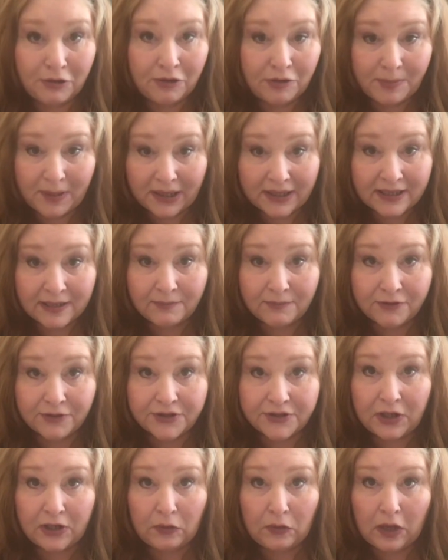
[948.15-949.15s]
known about him
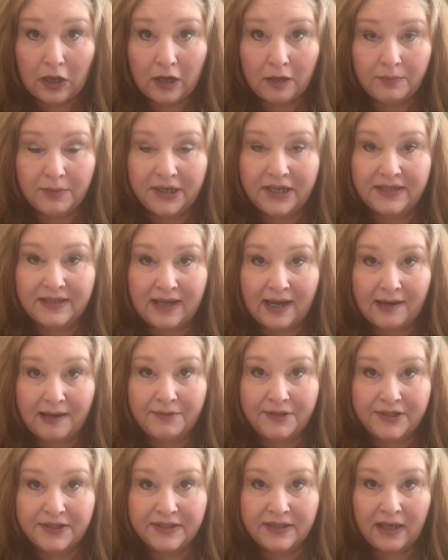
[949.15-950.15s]
for so long because
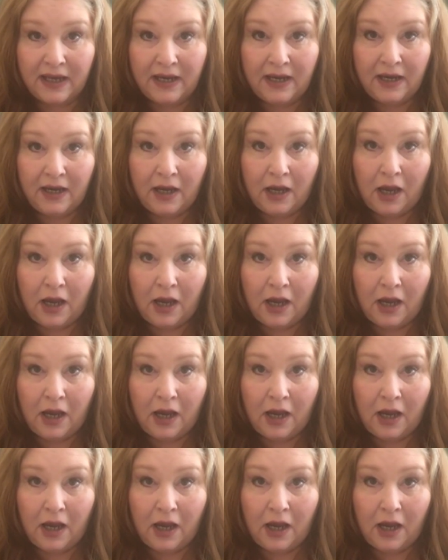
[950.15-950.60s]
I was